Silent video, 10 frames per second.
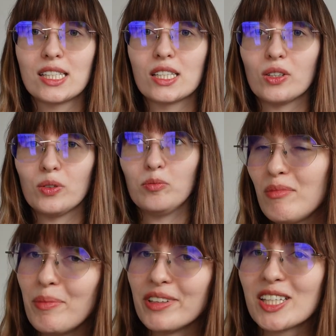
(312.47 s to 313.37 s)
So
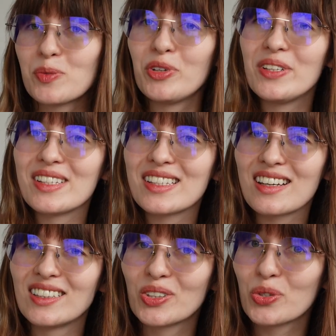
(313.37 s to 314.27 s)
maybe let's bring this
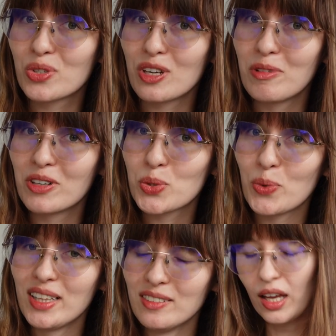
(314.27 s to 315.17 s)
color to summer as
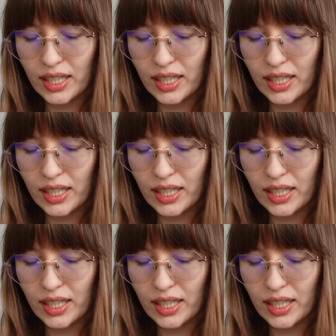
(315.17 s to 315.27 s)
well.